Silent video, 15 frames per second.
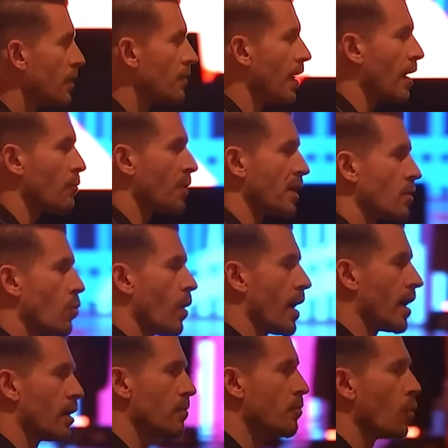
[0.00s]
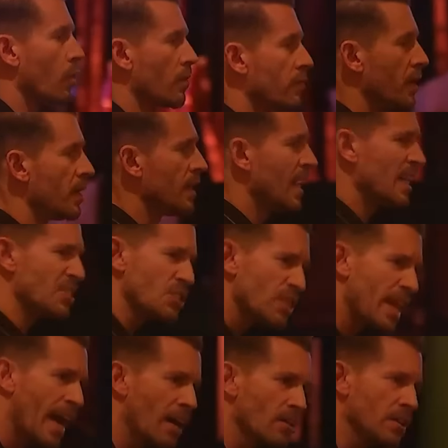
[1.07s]
that require more of a, a
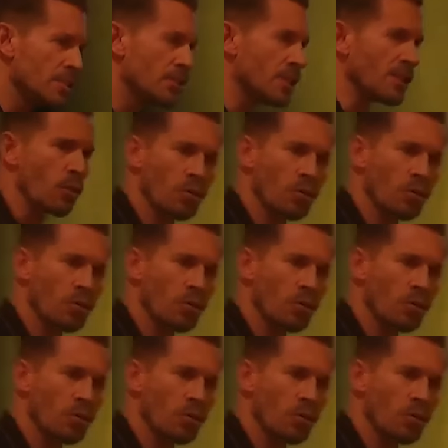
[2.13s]
challenging